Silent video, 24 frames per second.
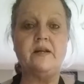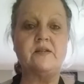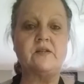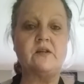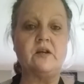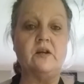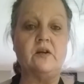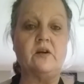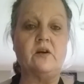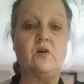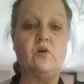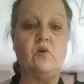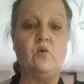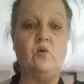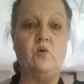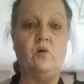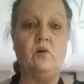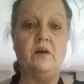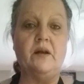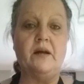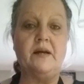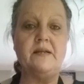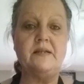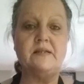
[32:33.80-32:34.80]
It's going to
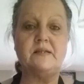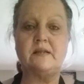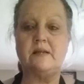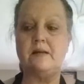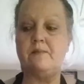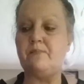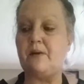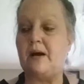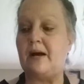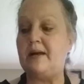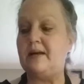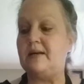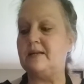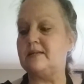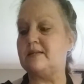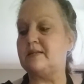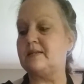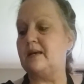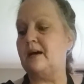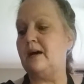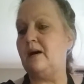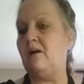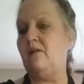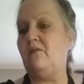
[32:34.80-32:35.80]
cool nicely by
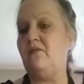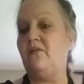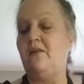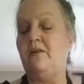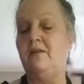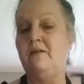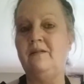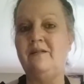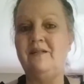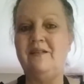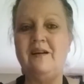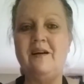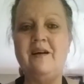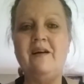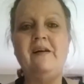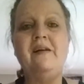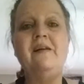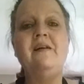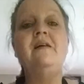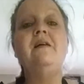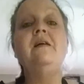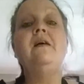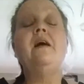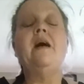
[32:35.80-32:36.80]
itself.
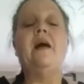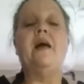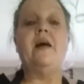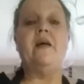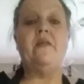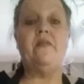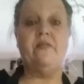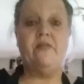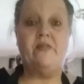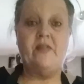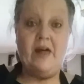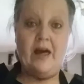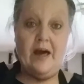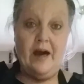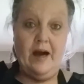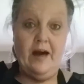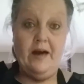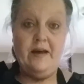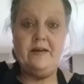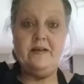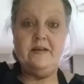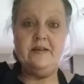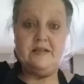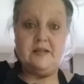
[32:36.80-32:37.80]
And
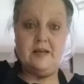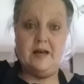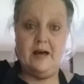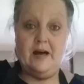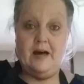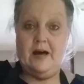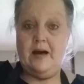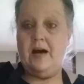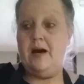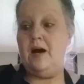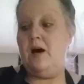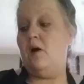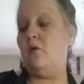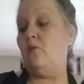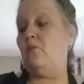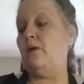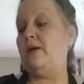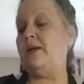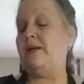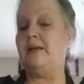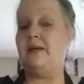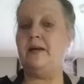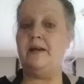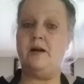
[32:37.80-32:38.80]
that is how
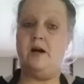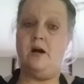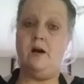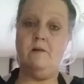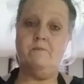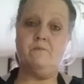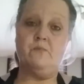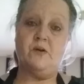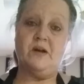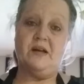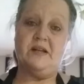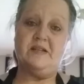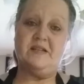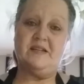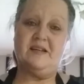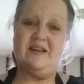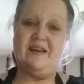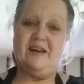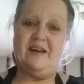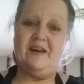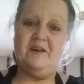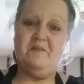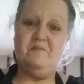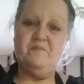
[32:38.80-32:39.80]
we did our bread
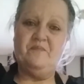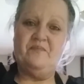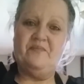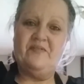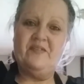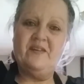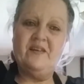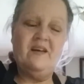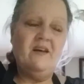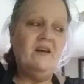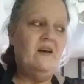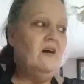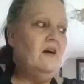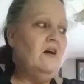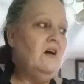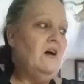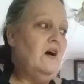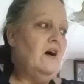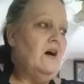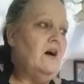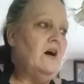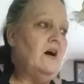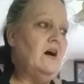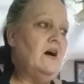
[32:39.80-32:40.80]
today.
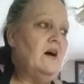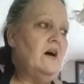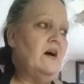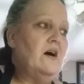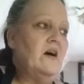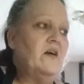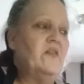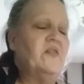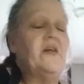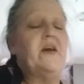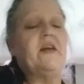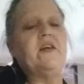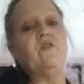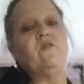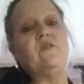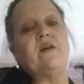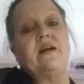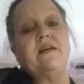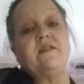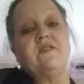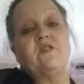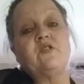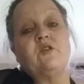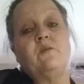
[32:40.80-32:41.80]
Thank you
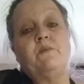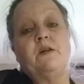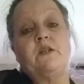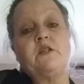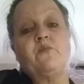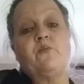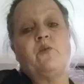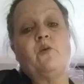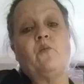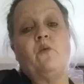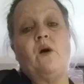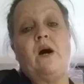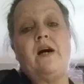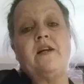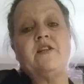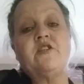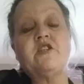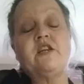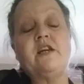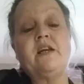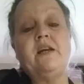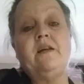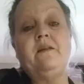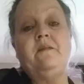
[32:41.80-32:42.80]
guys so much for
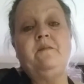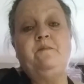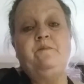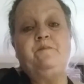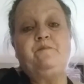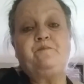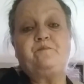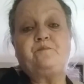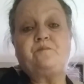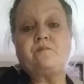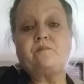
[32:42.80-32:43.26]
watching.